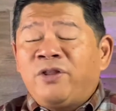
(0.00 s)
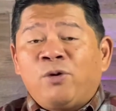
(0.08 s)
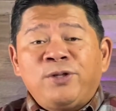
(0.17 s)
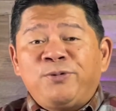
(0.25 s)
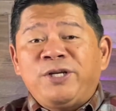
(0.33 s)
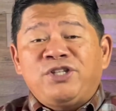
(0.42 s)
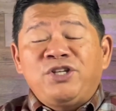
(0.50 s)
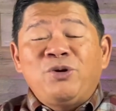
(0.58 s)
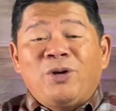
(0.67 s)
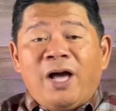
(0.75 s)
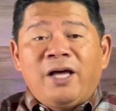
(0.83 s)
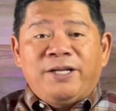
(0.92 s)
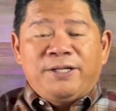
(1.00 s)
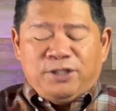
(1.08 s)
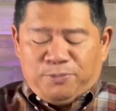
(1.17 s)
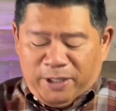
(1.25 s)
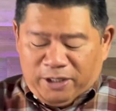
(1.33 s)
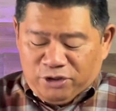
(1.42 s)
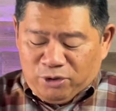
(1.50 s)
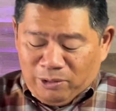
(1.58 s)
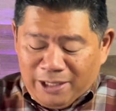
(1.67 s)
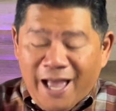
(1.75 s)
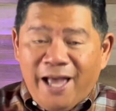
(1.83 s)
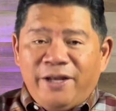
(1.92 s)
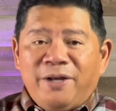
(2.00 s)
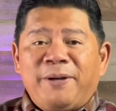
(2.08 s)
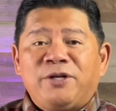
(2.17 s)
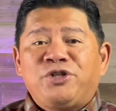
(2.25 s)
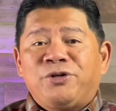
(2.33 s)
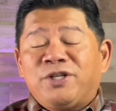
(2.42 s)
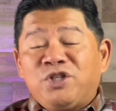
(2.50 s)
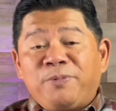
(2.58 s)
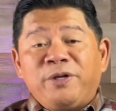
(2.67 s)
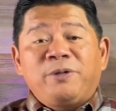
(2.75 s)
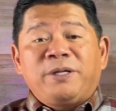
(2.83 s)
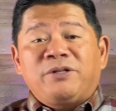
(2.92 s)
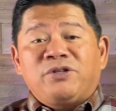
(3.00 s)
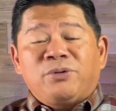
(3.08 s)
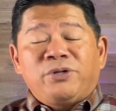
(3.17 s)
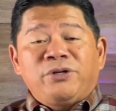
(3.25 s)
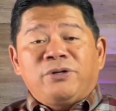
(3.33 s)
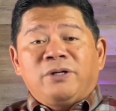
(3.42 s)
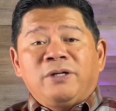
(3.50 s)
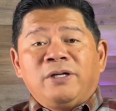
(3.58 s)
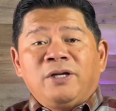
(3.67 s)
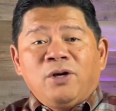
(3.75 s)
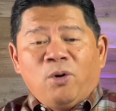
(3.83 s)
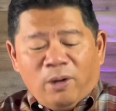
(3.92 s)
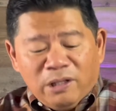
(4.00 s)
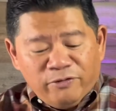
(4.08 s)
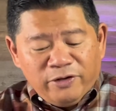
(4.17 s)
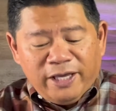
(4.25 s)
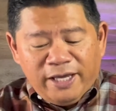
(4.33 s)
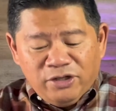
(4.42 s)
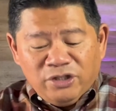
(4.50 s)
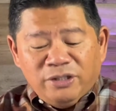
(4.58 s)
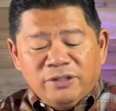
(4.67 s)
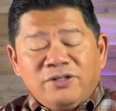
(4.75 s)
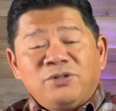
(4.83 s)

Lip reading: the only reason you got it is because you lied about your experience or your qualifications.